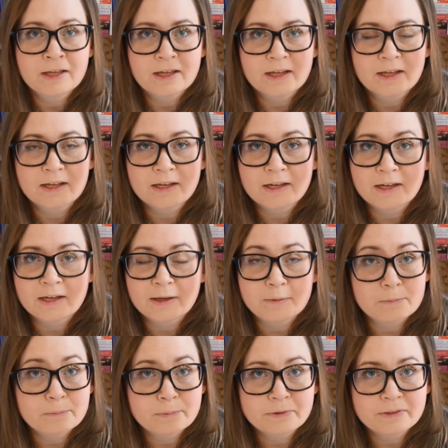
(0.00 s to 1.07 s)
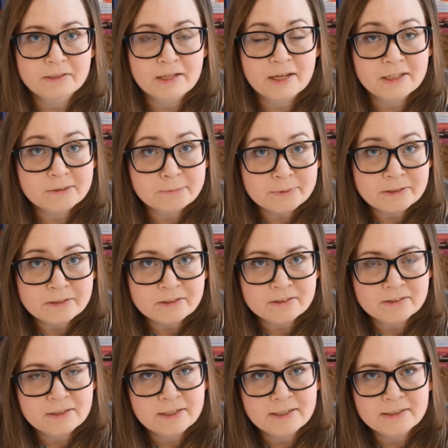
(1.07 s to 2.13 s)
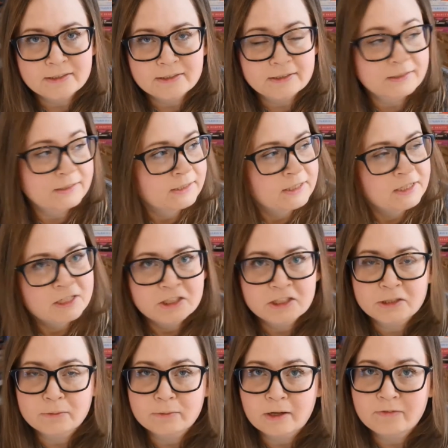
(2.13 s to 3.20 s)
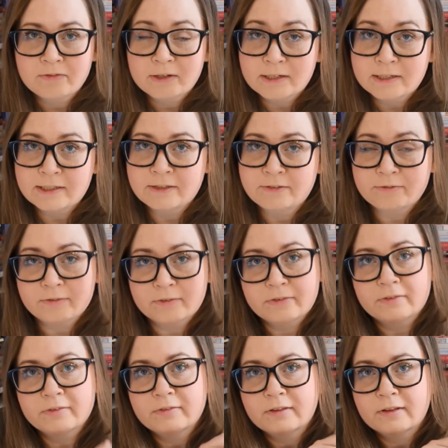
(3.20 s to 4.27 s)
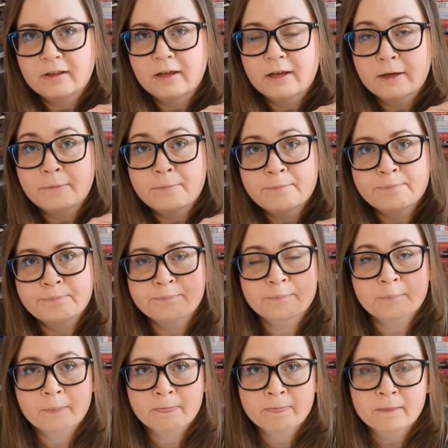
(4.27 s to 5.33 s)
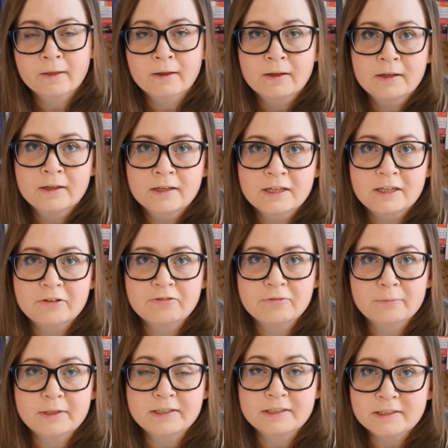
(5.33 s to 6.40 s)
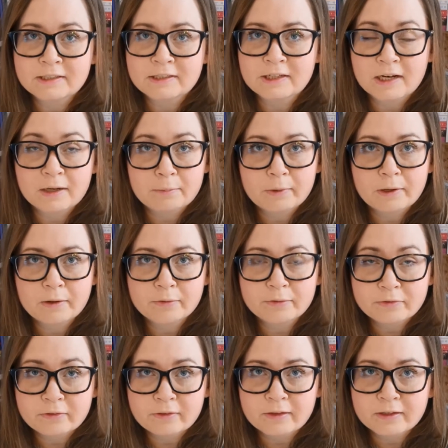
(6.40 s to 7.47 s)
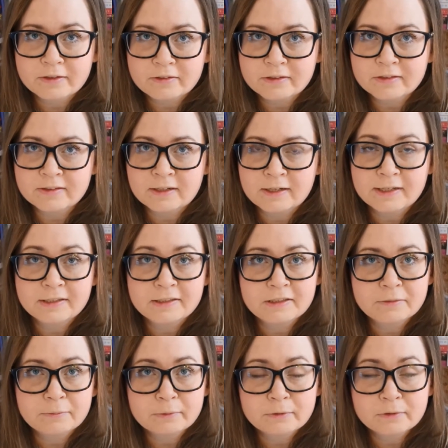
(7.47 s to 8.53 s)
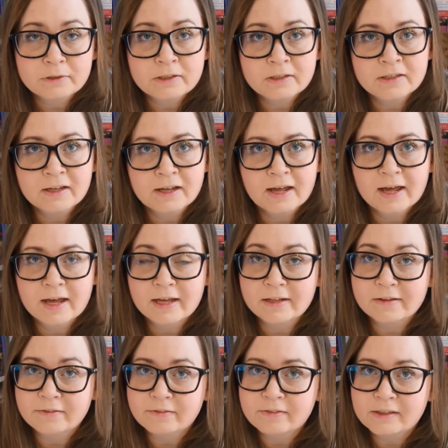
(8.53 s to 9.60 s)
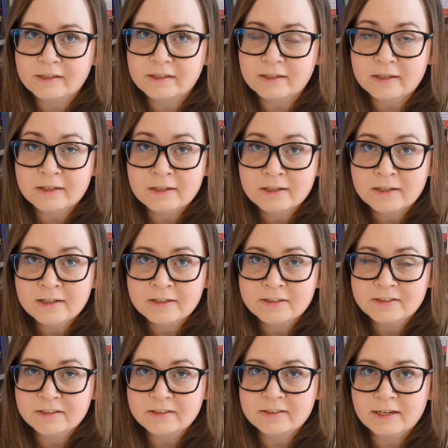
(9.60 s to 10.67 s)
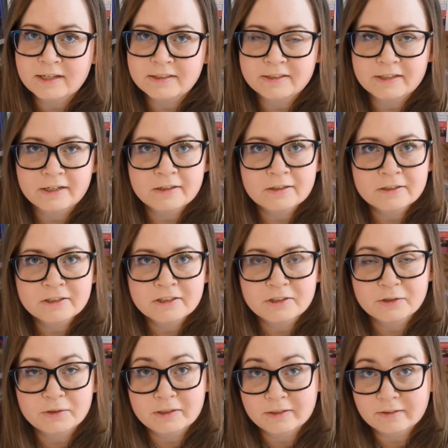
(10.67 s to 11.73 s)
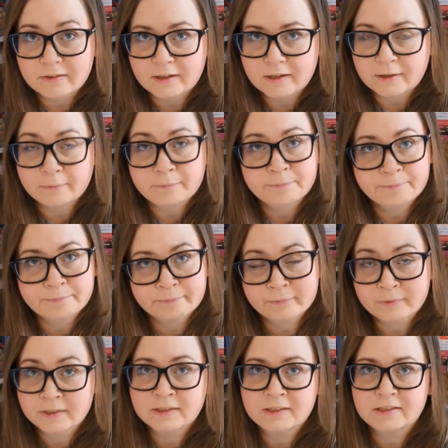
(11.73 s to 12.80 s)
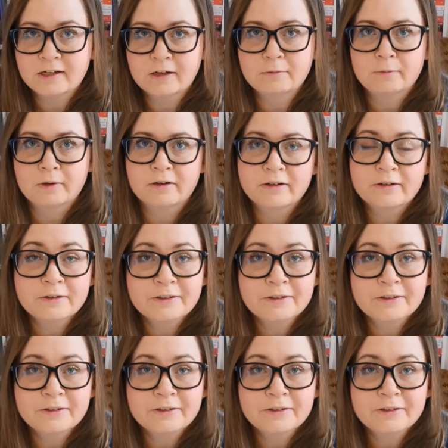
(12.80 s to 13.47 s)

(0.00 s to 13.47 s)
but it has been translated, so I will leave the information about the translated book and the translator in the down bar.